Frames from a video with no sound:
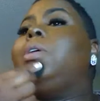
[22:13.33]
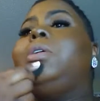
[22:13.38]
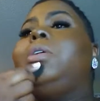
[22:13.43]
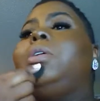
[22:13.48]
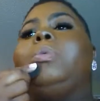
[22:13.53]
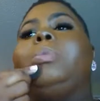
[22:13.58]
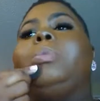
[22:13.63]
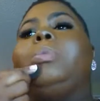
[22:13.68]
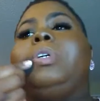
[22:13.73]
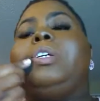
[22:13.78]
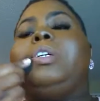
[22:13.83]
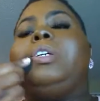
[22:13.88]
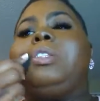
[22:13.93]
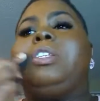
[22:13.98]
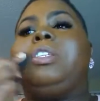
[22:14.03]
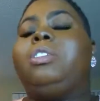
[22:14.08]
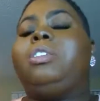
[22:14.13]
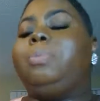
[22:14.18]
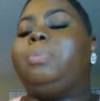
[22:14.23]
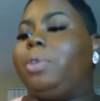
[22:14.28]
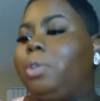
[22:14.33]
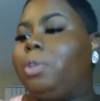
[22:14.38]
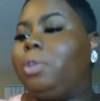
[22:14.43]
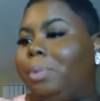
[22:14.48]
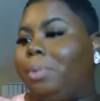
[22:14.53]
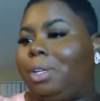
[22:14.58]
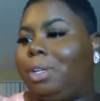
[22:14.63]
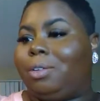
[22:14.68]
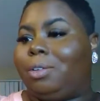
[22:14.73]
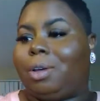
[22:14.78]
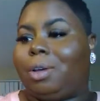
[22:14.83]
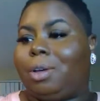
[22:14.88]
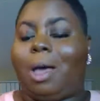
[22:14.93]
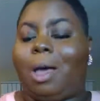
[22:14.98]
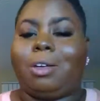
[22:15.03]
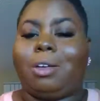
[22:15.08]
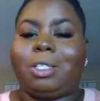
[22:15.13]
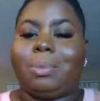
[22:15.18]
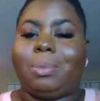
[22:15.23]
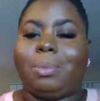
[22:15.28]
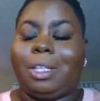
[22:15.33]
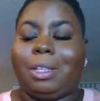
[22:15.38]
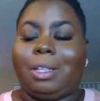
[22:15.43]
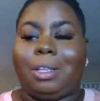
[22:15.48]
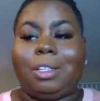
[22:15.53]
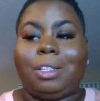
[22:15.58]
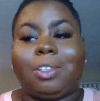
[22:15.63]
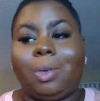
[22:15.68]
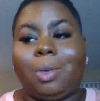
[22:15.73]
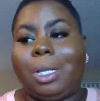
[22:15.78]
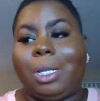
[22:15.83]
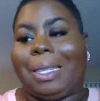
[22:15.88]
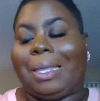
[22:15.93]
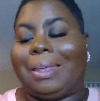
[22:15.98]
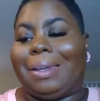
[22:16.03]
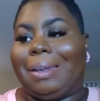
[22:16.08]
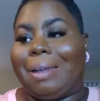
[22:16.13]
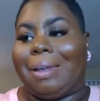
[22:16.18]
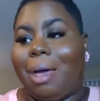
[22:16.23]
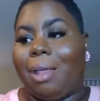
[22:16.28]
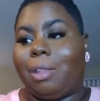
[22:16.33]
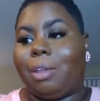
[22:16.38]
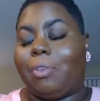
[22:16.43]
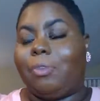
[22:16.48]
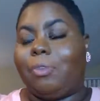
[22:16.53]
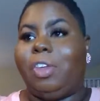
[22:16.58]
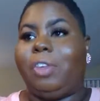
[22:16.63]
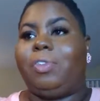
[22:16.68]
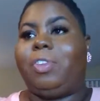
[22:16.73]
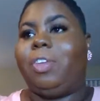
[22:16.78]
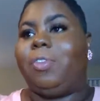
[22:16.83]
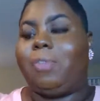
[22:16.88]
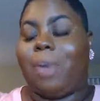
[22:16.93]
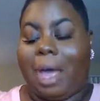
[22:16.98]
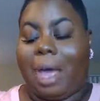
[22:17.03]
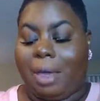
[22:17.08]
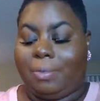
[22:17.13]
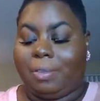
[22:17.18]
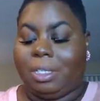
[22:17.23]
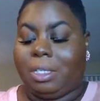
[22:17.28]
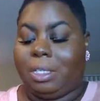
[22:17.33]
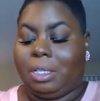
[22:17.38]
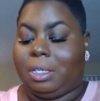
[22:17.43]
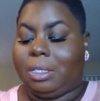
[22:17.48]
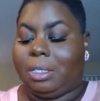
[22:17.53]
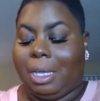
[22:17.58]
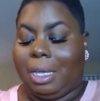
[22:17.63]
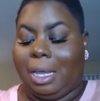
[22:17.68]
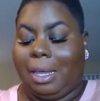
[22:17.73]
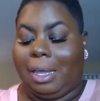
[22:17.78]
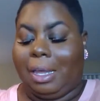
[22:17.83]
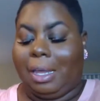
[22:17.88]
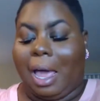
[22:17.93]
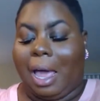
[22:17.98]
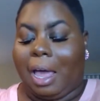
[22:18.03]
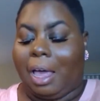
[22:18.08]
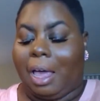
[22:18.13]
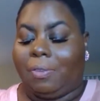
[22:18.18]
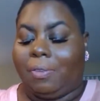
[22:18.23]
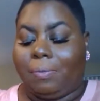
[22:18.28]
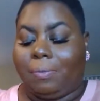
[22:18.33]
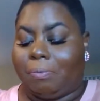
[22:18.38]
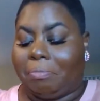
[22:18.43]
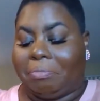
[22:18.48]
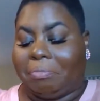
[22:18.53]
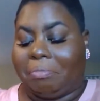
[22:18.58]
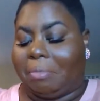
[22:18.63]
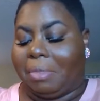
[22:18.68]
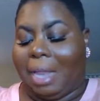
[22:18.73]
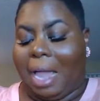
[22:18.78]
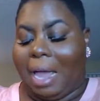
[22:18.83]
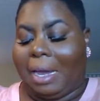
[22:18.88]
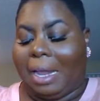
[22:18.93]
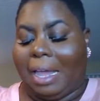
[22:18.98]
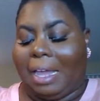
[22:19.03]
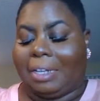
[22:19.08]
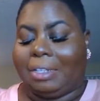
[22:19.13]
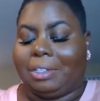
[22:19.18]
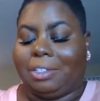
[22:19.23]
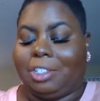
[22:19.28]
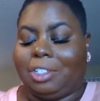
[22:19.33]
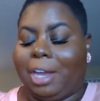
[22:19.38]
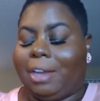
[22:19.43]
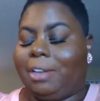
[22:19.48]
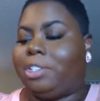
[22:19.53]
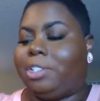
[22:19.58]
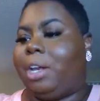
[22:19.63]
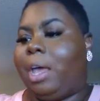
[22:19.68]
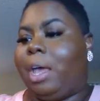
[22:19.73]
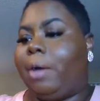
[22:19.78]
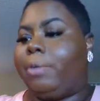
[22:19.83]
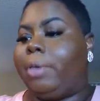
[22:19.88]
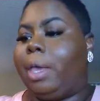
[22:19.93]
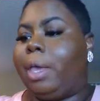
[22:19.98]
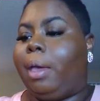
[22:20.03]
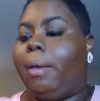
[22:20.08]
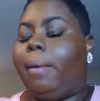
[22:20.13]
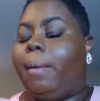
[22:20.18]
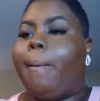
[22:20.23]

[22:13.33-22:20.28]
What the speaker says: But this beauty blender cost me literally $1.55, and I've not had to change it out yet.